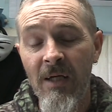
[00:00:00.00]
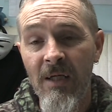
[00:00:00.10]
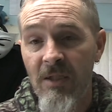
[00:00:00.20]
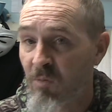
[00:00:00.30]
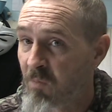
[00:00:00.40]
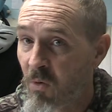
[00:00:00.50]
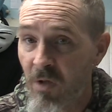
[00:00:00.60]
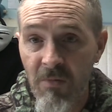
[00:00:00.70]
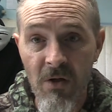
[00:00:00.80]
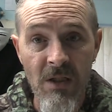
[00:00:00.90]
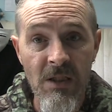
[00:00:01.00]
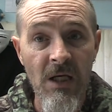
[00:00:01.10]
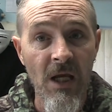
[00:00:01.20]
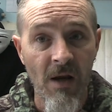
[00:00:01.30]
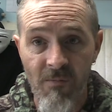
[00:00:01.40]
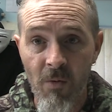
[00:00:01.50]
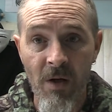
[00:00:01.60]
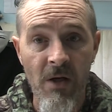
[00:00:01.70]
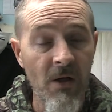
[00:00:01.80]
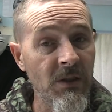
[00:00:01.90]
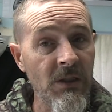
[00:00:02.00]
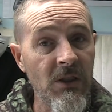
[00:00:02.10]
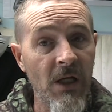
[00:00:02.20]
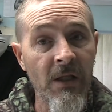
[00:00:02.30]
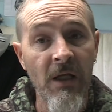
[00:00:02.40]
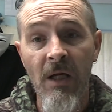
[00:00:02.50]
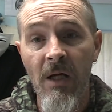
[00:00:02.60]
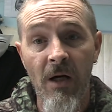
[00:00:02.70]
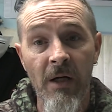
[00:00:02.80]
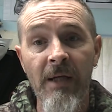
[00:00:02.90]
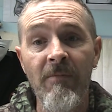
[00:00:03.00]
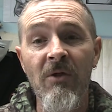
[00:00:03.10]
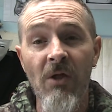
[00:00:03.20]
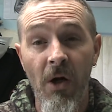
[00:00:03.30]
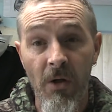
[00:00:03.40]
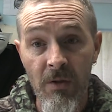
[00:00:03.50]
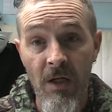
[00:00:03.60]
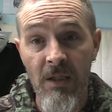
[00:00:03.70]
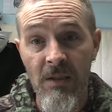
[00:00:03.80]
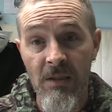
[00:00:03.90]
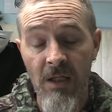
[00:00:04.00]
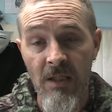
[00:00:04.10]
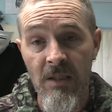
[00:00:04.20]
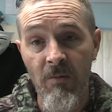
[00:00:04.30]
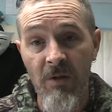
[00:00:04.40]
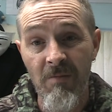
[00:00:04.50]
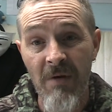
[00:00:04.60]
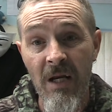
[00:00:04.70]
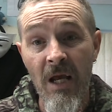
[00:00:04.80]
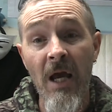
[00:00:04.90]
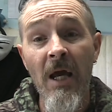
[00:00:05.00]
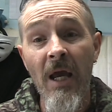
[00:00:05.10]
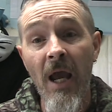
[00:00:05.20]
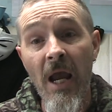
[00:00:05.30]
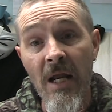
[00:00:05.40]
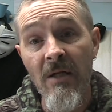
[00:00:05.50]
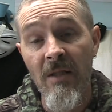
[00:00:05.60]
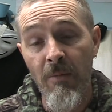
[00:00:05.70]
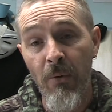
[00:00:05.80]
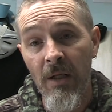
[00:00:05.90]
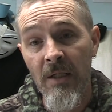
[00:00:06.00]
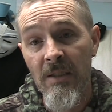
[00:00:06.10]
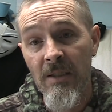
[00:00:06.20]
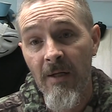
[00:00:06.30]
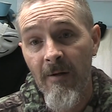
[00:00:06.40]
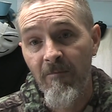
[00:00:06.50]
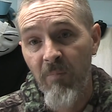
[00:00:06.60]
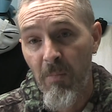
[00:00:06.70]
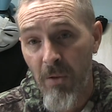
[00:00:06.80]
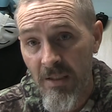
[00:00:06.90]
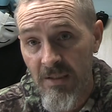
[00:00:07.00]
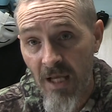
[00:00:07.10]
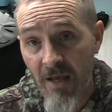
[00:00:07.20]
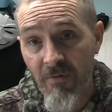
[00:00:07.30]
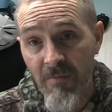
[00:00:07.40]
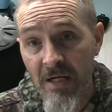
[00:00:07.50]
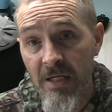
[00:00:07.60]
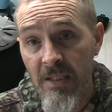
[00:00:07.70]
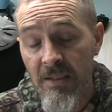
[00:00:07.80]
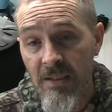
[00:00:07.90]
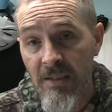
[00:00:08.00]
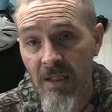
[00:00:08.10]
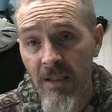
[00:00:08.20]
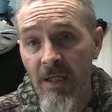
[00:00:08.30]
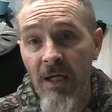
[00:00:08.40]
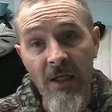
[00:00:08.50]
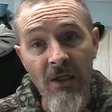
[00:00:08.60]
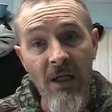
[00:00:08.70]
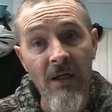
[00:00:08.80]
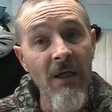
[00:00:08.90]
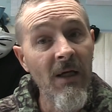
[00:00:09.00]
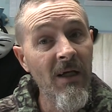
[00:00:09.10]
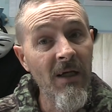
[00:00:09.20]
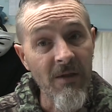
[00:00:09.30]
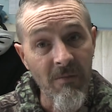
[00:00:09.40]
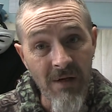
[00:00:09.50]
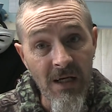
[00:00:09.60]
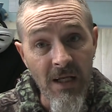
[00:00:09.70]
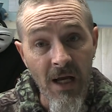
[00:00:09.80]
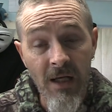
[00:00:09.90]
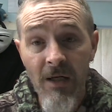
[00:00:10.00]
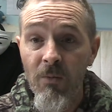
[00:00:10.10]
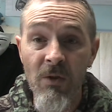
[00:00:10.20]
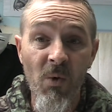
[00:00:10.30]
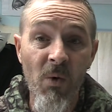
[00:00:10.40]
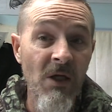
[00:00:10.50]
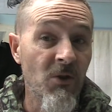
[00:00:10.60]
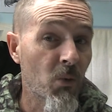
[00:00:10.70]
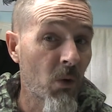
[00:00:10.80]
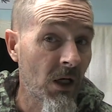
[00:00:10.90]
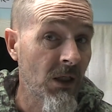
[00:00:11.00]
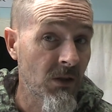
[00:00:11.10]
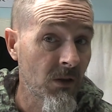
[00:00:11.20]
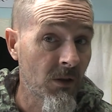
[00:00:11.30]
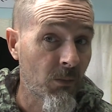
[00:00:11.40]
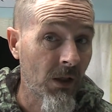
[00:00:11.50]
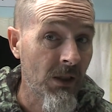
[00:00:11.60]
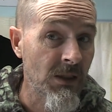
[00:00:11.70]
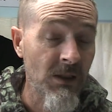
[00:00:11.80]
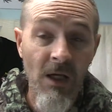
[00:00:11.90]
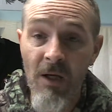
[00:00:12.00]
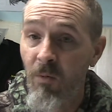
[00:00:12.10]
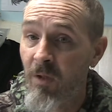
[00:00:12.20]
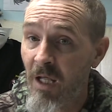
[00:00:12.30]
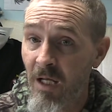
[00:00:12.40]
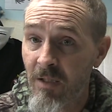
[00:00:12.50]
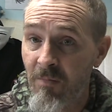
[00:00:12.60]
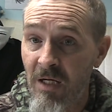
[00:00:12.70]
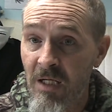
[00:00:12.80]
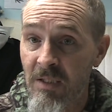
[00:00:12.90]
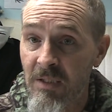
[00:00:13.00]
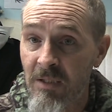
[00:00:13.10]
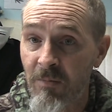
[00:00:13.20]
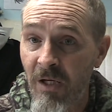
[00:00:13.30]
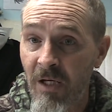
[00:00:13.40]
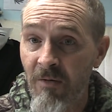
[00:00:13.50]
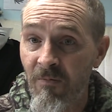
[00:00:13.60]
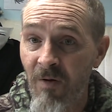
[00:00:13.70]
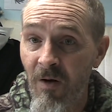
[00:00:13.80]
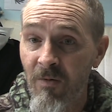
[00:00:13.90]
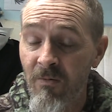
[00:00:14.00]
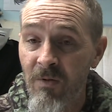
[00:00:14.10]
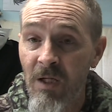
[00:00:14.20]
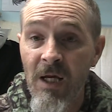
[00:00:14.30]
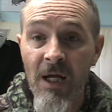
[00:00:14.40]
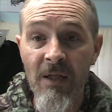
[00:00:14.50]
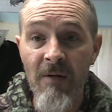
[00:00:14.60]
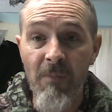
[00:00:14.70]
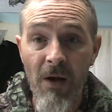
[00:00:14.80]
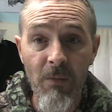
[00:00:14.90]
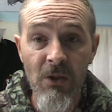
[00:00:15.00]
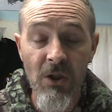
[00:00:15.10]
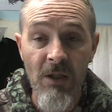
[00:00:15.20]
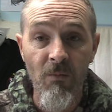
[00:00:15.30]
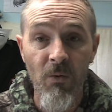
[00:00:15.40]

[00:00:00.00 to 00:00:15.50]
Small community, everyone knows each other. I am totally disgusted with the media and the police. The police have a media centre, and yet the media were talking directly to the police without the media centre being involved, and then publishing